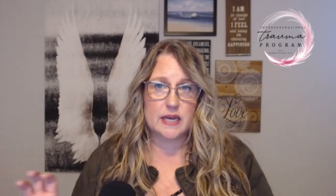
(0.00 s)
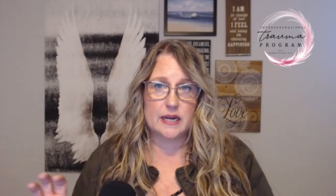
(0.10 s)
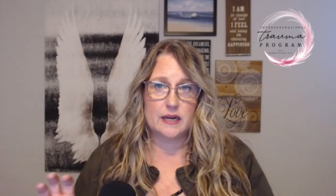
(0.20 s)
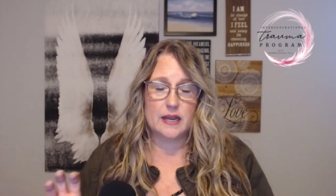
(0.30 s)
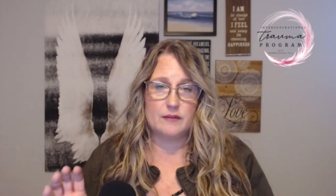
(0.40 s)

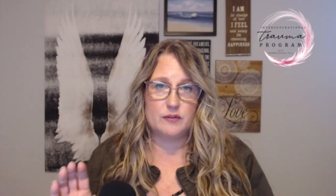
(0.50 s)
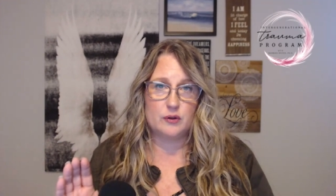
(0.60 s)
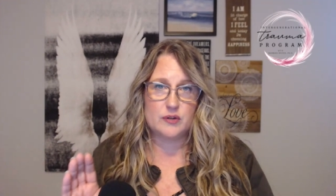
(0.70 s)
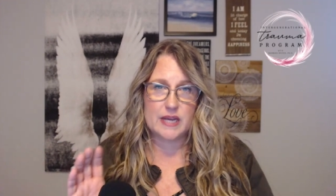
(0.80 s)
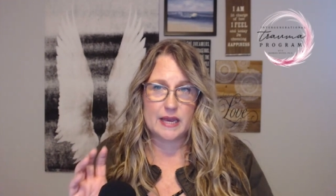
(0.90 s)
And if
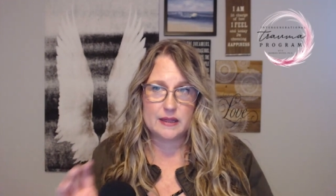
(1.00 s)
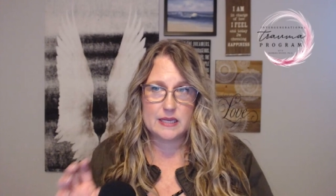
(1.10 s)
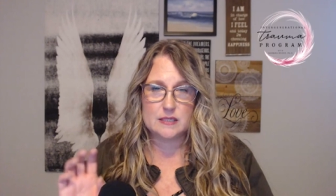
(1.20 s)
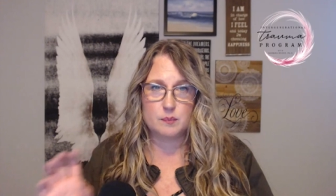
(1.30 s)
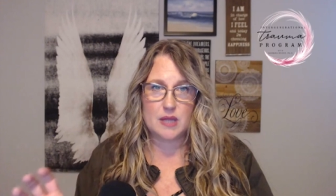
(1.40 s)
you take
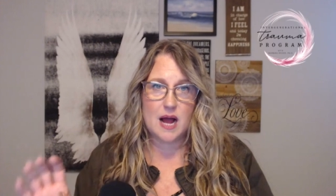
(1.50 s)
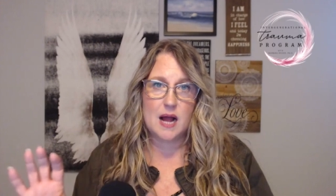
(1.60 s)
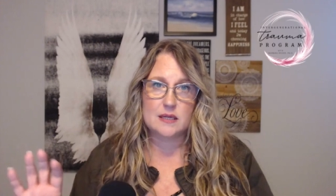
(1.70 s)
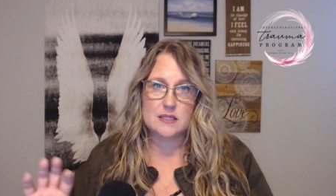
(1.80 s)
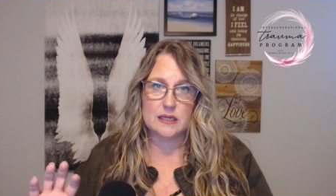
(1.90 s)
these
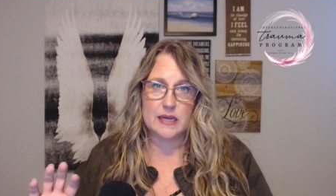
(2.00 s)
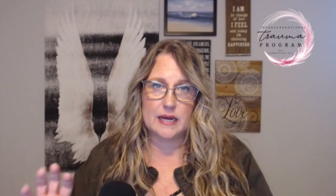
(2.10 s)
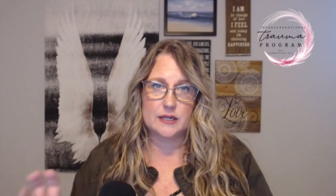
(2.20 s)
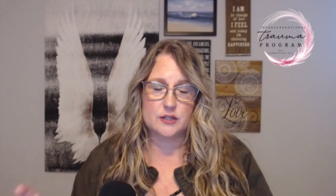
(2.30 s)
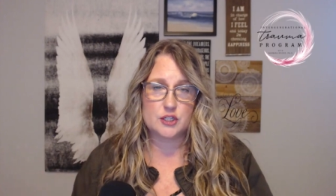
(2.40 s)
blocks and
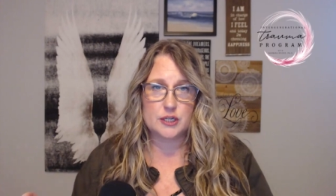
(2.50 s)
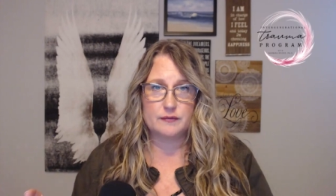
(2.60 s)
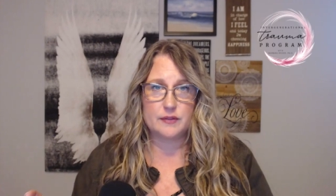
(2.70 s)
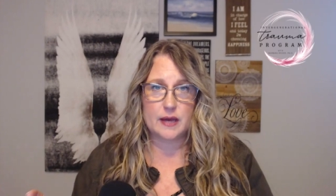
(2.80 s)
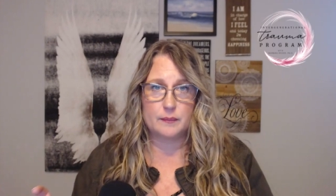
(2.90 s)
kind of
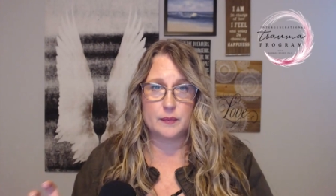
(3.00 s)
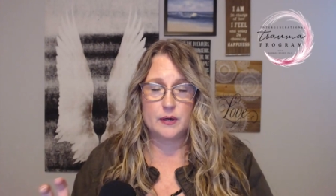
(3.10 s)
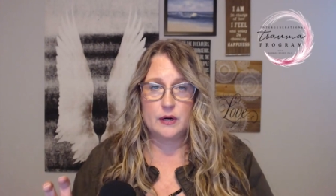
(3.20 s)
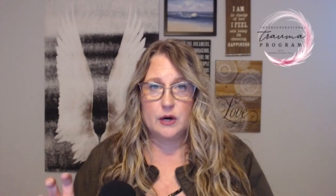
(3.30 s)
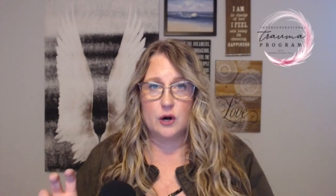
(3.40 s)
shift them
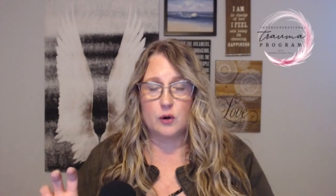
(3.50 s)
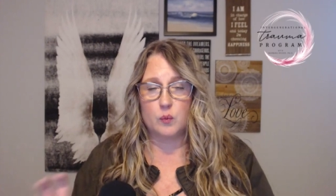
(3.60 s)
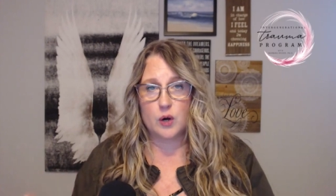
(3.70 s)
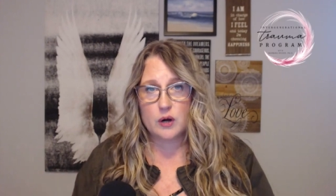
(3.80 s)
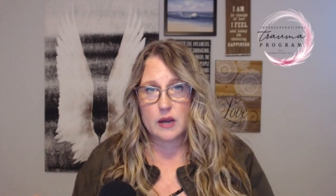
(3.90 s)
or
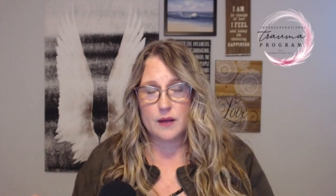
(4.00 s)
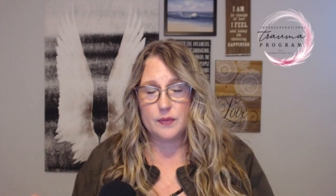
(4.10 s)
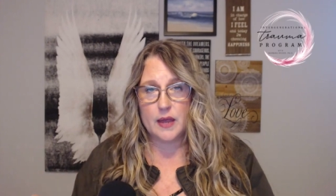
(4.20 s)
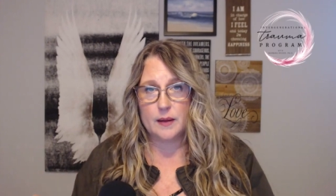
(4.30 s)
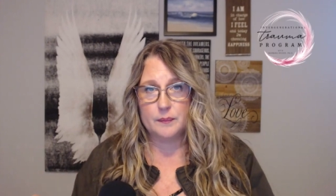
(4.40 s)
work on
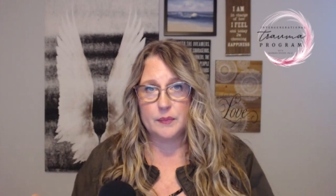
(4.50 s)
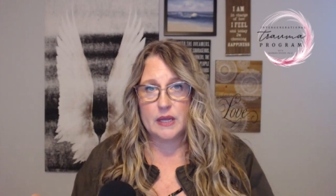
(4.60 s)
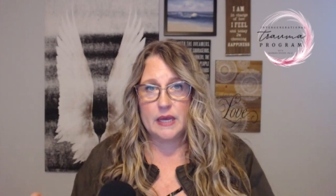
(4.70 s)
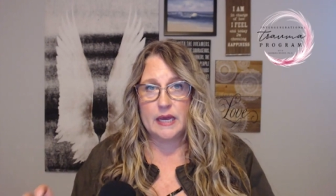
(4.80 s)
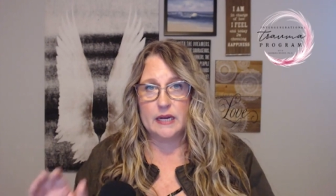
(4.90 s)
them,
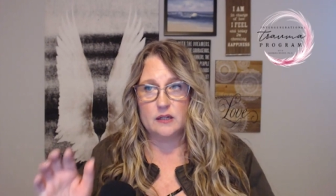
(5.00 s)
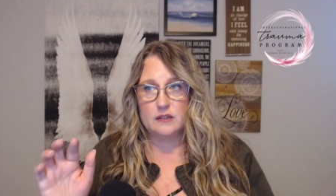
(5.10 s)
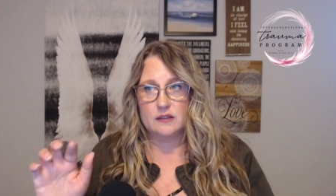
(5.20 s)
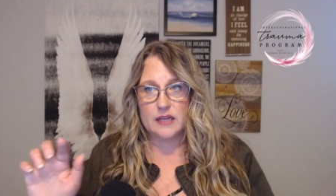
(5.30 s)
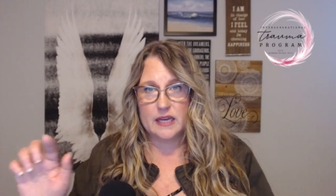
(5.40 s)

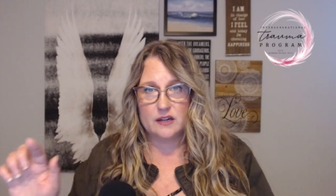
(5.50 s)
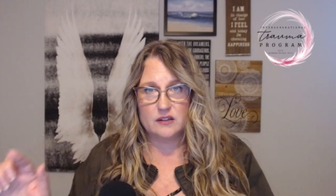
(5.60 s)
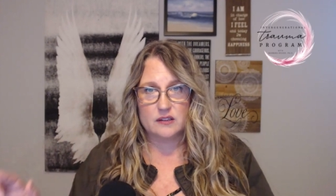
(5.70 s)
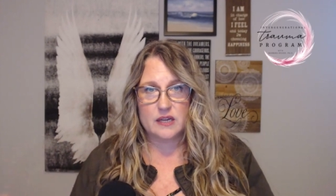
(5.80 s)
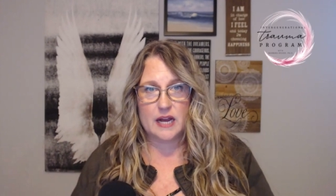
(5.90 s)

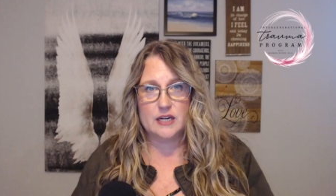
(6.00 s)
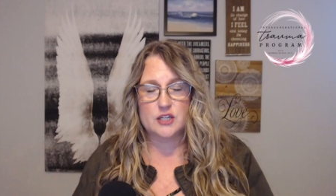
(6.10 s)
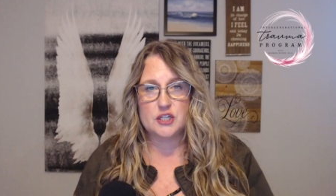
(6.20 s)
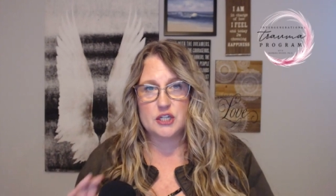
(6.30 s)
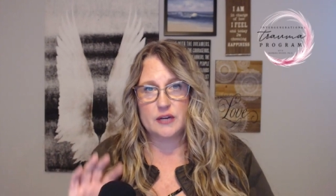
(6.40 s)
it'll kind of
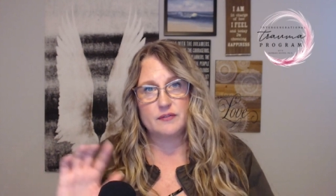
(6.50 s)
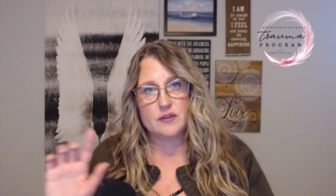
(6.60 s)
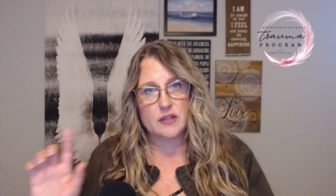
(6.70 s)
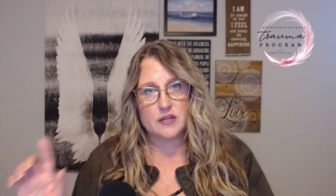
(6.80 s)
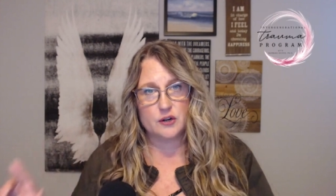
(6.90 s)

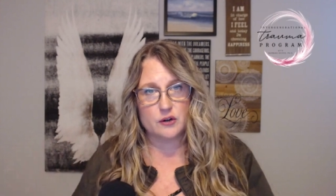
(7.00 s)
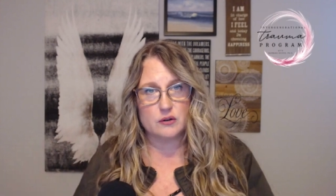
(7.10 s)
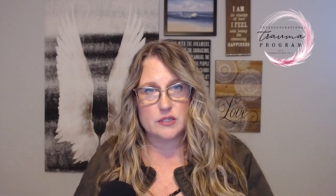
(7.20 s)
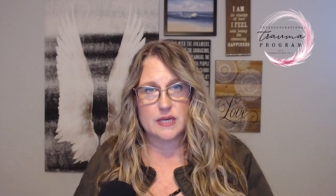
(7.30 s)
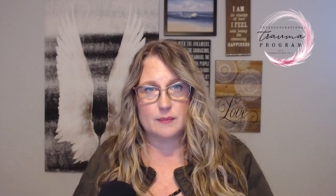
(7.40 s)
shift the
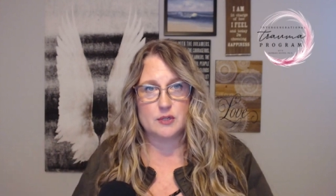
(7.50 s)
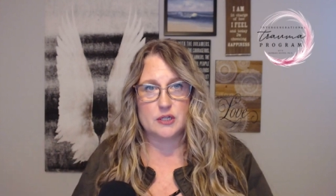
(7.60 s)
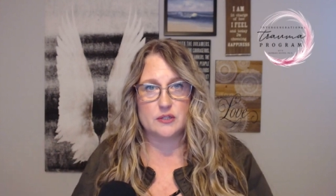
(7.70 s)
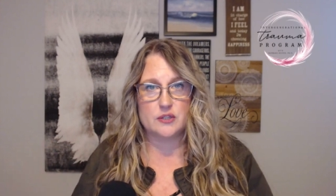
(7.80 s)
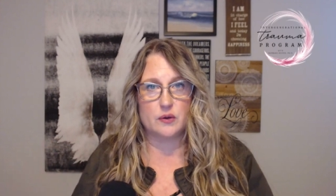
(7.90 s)

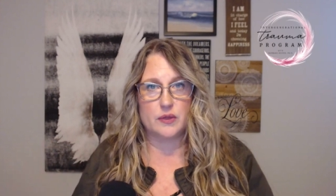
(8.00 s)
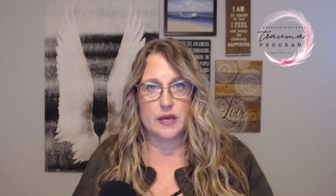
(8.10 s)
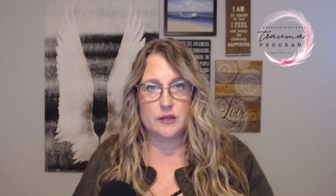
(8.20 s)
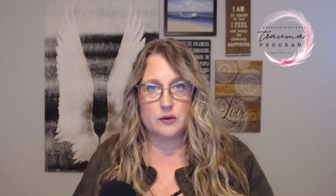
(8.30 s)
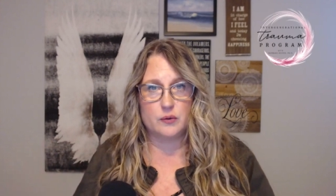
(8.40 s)
neuroception so
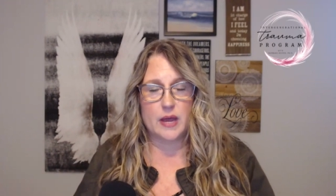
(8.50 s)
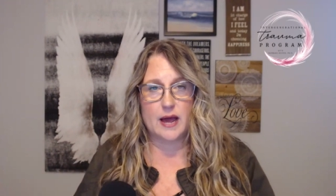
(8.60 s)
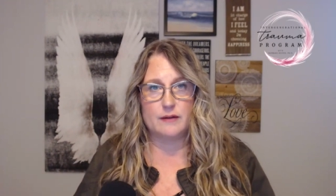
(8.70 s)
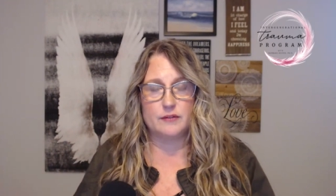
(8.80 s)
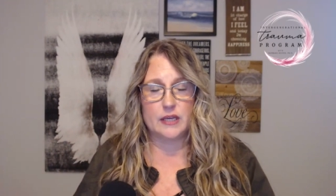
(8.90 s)
that you
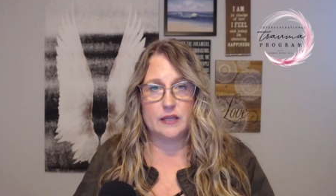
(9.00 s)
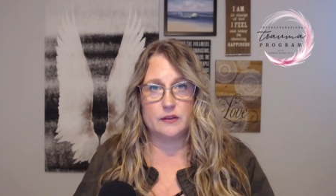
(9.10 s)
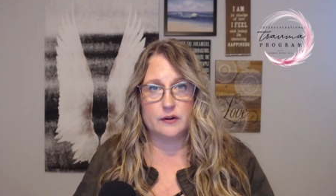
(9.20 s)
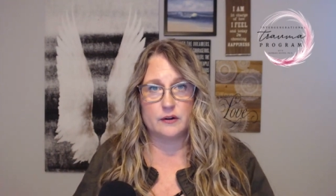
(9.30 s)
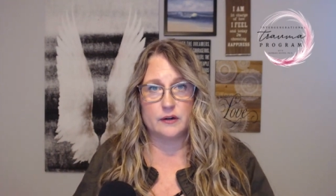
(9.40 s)
have
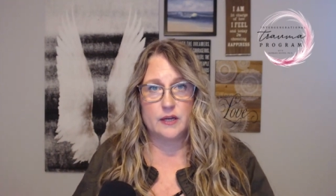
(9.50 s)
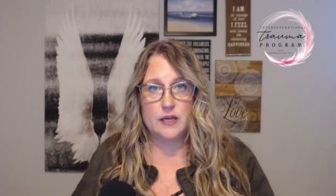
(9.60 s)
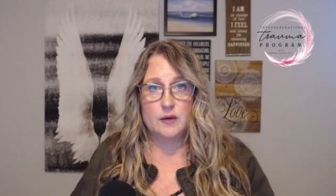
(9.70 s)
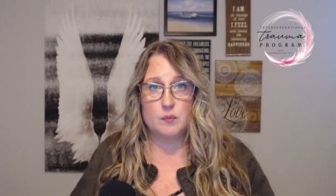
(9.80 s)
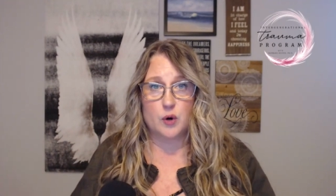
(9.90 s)
either
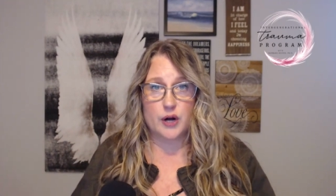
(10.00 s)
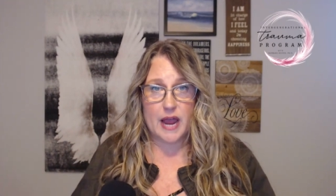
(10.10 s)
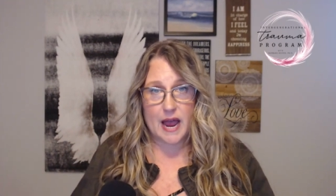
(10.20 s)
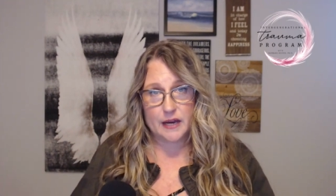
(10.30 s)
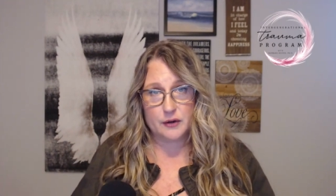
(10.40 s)
more
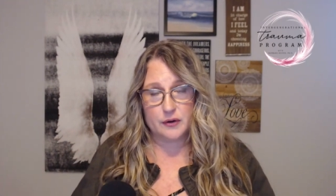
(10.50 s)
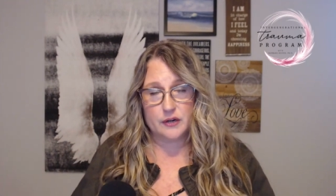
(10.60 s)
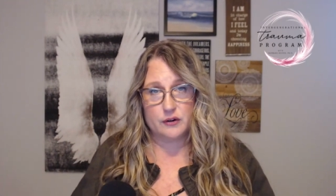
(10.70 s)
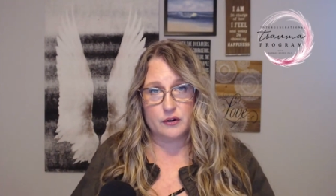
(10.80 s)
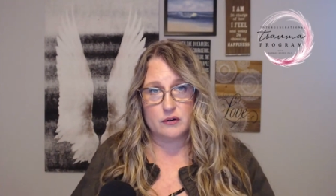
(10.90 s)
accurate
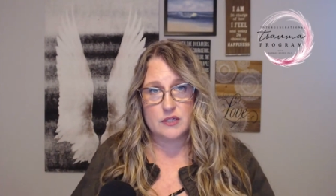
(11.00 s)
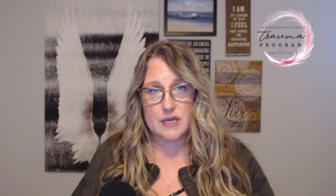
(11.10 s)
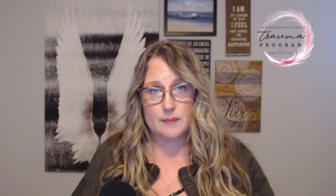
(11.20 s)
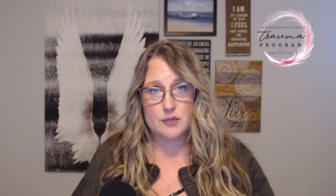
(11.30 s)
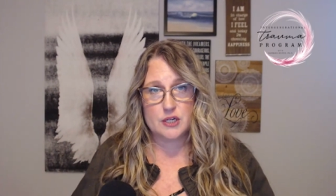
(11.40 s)

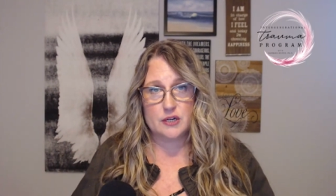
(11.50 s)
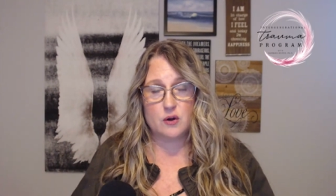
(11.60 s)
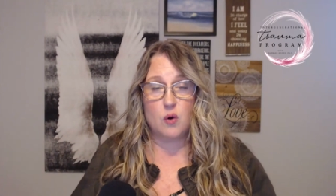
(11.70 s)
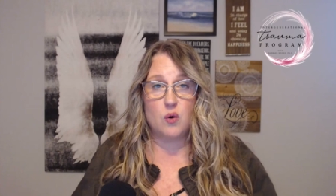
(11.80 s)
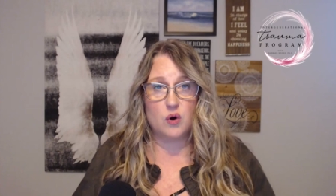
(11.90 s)
neuroception,
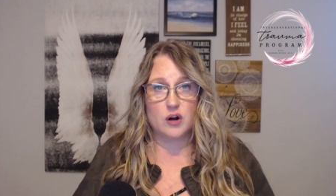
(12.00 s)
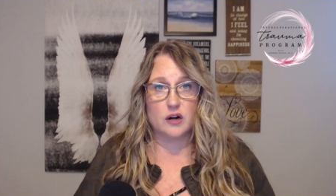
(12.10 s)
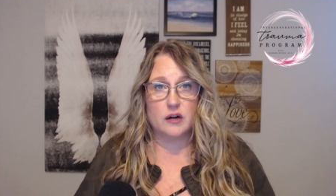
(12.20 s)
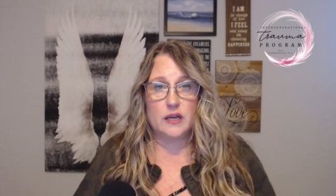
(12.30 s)
or